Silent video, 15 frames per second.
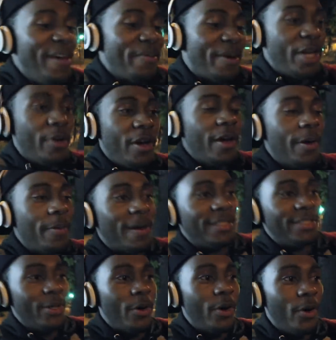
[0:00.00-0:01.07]
But anyway, about
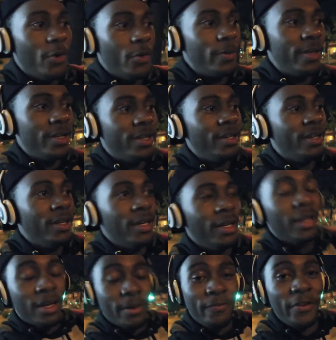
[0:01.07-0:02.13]
to go home.
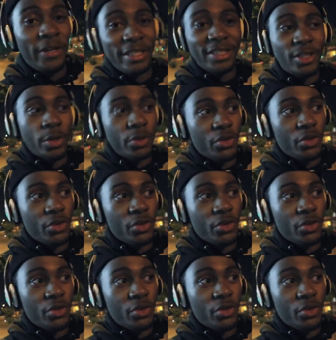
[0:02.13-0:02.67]
I'm feeling so